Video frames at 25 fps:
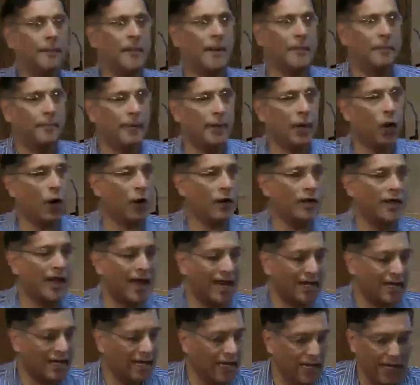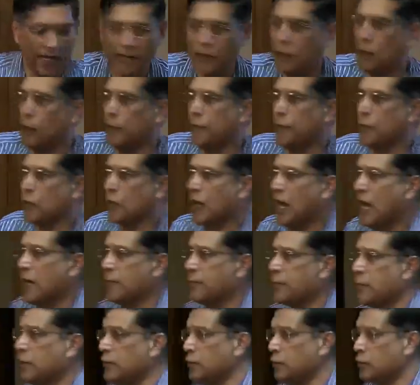But beyond that, you know, if you
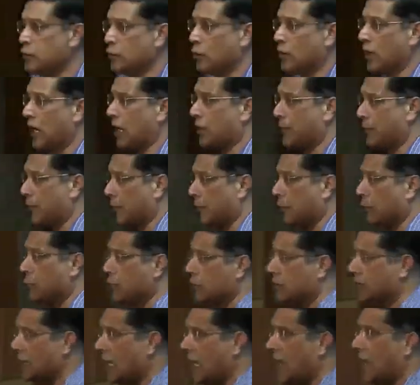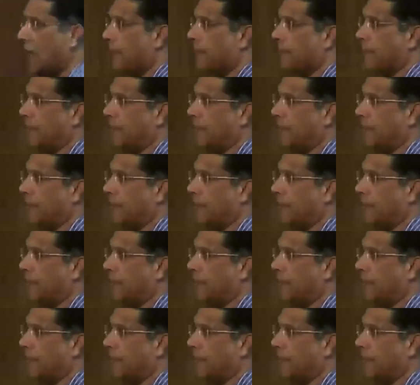can't produce, you can't produce.